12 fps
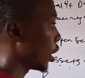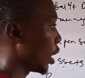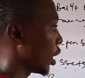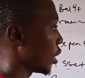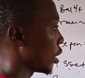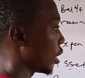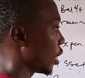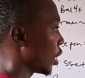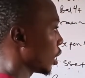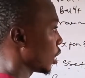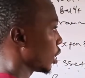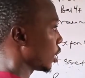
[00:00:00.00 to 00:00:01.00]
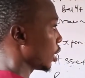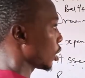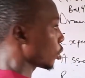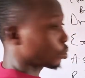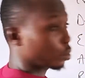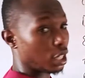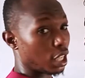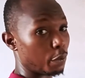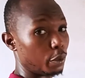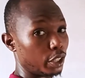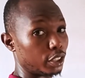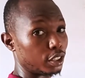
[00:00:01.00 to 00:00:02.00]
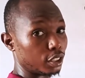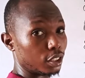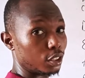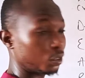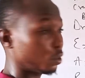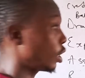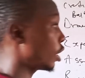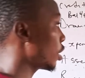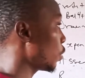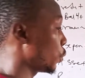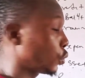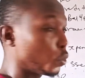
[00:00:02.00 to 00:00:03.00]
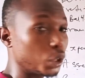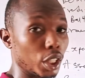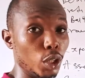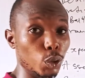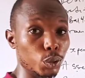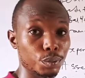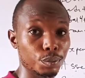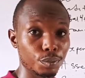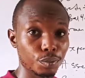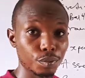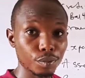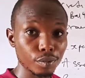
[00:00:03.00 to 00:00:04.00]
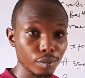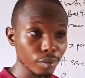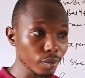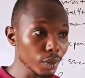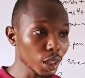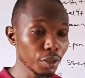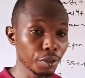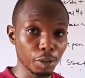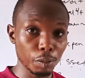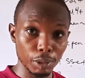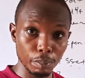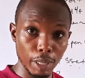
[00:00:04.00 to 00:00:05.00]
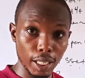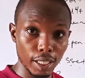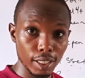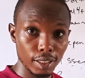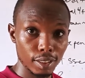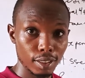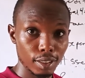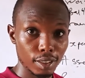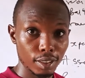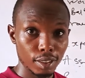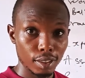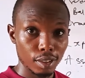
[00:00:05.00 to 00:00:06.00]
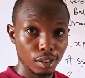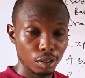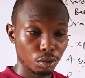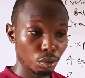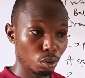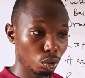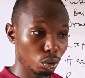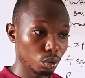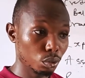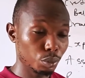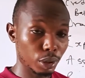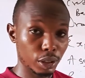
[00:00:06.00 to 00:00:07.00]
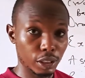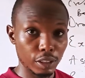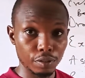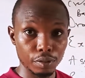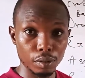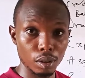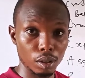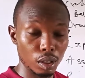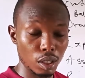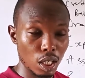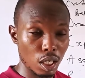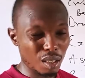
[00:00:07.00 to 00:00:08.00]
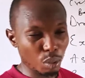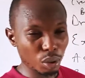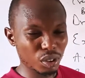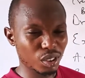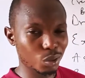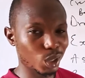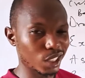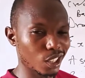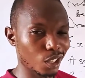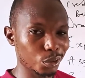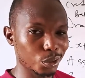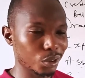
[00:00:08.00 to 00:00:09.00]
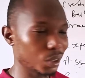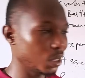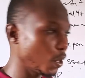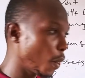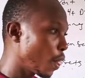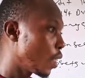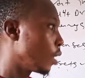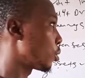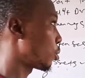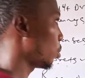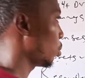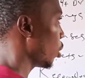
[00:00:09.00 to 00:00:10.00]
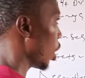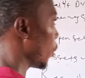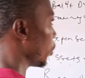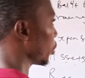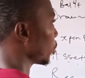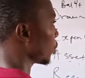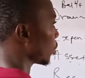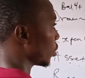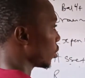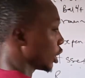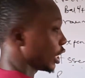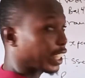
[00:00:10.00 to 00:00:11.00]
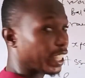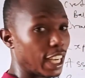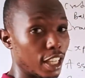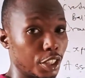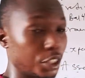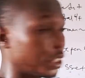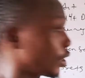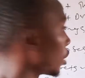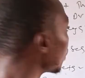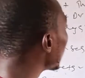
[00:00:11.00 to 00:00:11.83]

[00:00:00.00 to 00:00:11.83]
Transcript: And let's go to liability. So let's say we took a loan from the bank. So loan we receive worth 1000. So what happened? In cash.